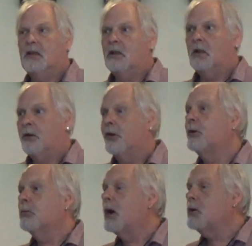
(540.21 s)
on an
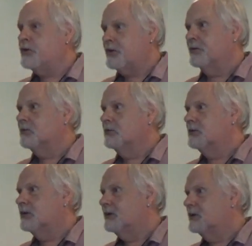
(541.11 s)
emotional
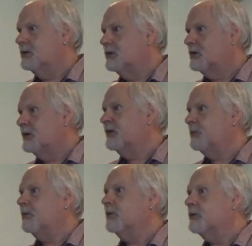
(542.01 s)
and
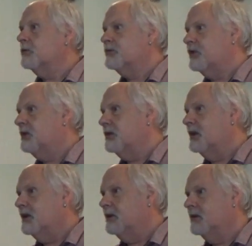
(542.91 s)
spiritual journey.